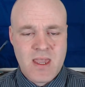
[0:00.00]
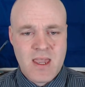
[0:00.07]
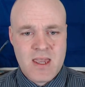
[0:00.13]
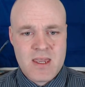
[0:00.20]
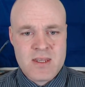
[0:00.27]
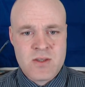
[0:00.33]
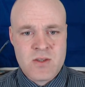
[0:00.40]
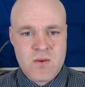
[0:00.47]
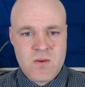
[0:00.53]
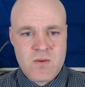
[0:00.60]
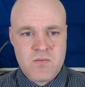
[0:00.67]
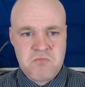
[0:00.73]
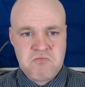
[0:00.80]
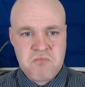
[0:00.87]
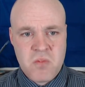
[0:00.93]
And,
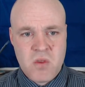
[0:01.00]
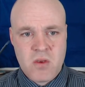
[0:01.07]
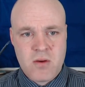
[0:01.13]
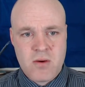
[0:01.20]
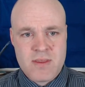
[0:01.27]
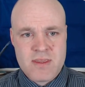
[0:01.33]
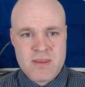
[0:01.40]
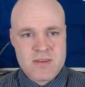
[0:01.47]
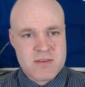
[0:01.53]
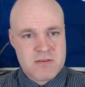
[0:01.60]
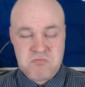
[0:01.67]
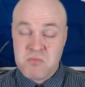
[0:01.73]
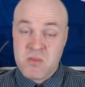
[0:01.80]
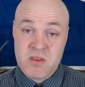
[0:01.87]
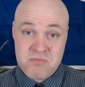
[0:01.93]
you know, it's
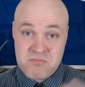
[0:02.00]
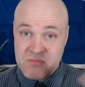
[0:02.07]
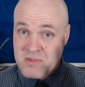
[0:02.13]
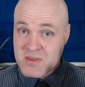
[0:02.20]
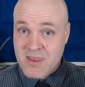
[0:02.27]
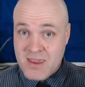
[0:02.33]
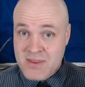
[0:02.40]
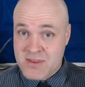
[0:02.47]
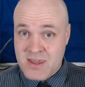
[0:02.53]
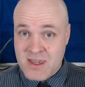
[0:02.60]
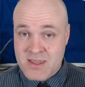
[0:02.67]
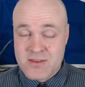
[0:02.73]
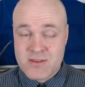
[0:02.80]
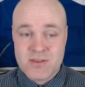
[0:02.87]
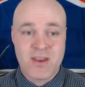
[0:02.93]
in the
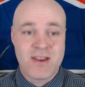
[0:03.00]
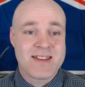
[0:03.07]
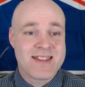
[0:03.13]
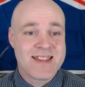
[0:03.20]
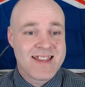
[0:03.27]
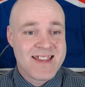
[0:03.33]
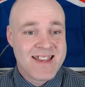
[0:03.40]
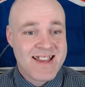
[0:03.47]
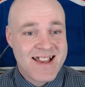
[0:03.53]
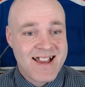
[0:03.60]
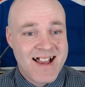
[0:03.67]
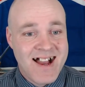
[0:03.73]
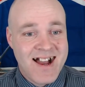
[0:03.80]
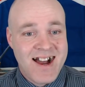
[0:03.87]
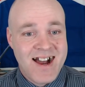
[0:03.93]
end, it's like,
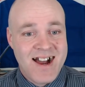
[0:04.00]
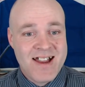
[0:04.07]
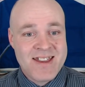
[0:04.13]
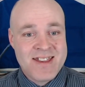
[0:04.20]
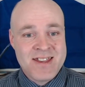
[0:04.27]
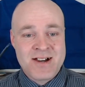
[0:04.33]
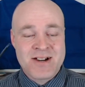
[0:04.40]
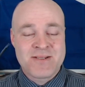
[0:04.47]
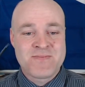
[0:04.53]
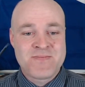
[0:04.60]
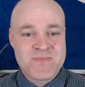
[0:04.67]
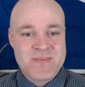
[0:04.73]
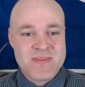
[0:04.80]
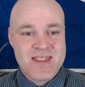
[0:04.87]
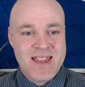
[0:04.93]
you
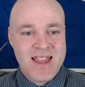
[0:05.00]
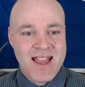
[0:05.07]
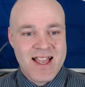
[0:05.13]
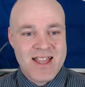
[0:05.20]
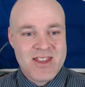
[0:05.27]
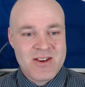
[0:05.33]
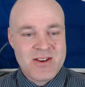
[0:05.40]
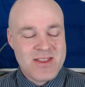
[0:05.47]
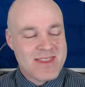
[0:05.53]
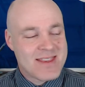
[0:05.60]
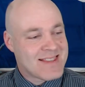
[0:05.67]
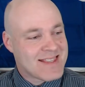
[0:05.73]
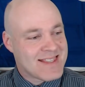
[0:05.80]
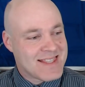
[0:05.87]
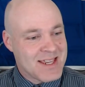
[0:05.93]
know,
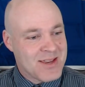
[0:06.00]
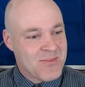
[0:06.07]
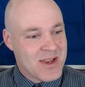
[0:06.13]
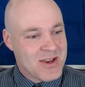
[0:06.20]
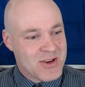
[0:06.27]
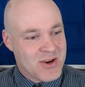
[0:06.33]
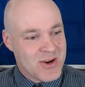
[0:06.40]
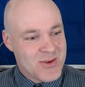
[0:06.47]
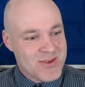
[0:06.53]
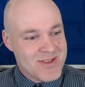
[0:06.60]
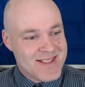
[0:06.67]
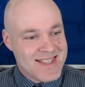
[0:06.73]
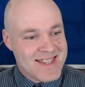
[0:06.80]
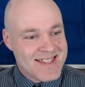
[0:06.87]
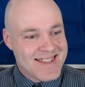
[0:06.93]
there's this thing about
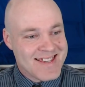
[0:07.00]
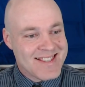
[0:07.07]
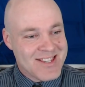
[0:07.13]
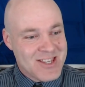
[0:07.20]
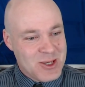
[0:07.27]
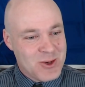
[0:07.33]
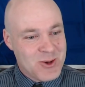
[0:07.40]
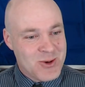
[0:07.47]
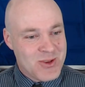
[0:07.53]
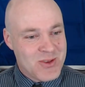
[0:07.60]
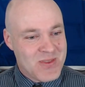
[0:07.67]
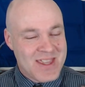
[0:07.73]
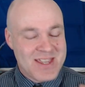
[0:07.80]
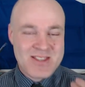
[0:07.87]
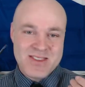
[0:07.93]
cults, like,
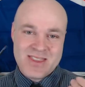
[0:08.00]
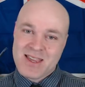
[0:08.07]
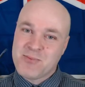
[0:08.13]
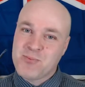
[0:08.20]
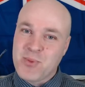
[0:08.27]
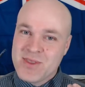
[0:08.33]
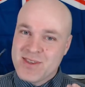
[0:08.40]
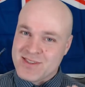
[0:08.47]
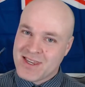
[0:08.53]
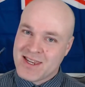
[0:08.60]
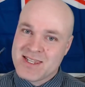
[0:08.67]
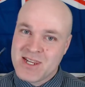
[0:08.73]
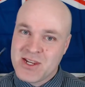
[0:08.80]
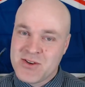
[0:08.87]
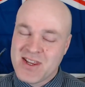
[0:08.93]
they put this
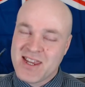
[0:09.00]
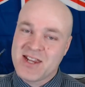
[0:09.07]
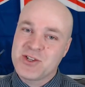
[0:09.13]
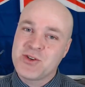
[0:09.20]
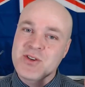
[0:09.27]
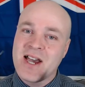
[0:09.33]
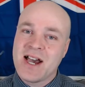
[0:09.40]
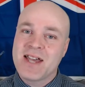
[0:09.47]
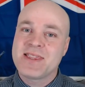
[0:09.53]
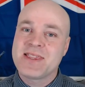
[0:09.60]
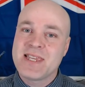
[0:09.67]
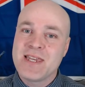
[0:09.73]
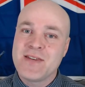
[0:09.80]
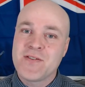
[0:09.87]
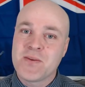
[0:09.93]
idea in your head, you can't
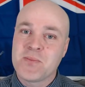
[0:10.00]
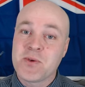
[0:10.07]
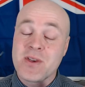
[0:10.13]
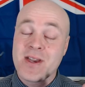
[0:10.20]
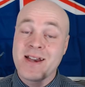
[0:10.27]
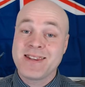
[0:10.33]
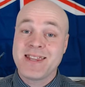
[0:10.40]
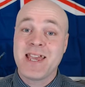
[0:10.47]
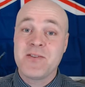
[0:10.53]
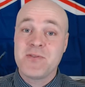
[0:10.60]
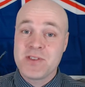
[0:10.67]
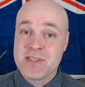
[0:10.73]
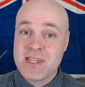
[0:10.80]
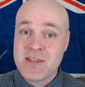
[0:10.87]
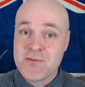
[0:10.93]
leave them, you can't
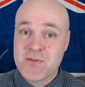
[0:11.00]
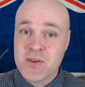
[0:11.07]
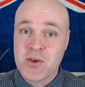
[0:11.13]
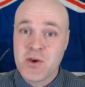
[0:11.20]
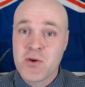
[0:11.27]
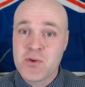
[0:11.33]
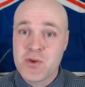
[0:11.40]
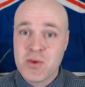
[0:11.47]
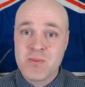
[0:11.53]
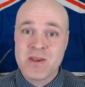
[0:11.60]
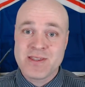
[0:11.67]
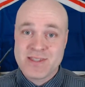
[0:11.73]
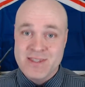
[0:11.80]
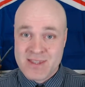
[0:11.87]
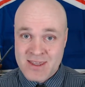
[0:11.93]
ever leave the cult, you
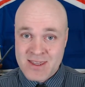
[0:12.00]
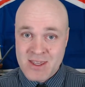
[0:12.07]
must